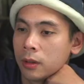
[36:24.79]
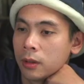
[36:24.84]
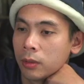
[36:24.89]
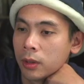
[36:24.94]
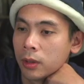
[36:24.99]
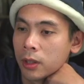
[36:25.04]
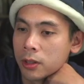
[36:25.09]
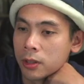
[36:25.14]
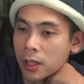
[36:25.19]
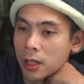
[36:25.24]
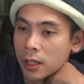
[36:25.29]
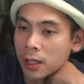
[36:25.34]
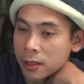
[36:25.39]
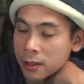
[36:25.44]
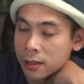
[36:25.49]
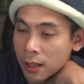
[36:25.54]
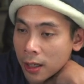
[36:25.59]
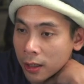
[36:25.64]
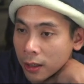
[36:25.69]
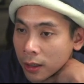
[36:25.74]
What is that?
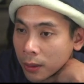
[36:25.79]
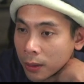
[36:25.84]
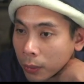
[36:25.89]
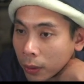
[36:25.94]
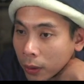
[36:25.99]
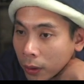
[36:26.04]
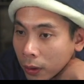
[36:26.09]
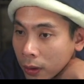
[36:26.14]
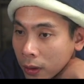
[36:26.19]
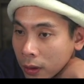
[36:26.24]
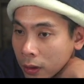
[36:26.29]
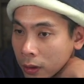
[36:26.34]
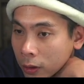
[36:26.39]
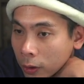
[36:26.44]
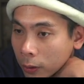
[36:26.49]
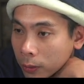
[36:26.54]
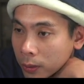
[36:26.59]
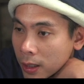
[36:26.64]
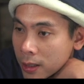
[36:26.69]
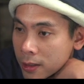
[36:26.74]
Is that Hamon?
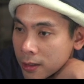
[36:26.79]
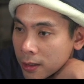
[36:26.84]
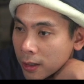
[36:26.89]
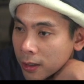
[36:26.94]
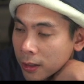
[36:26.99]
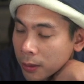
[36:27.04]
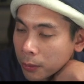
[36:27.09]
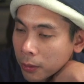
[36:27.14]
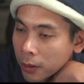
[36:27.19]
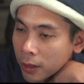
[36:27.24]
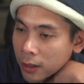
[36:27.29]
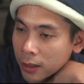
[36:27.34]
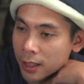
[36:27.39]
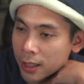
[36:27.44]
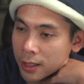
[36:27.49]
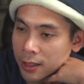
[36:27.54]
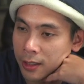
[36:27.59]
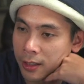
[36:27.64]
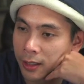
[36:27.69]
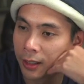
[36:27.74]
No, that's not Hamon.
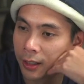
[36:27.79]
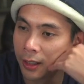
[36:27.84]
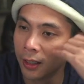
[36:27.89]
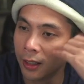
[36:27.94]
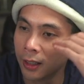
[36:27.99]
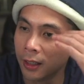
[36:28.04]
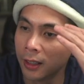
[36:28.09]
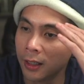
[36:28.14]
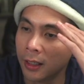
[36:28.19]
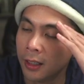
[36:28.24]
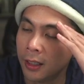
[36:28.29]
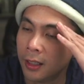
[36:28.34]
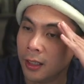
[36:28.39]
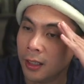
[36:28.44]
That's the...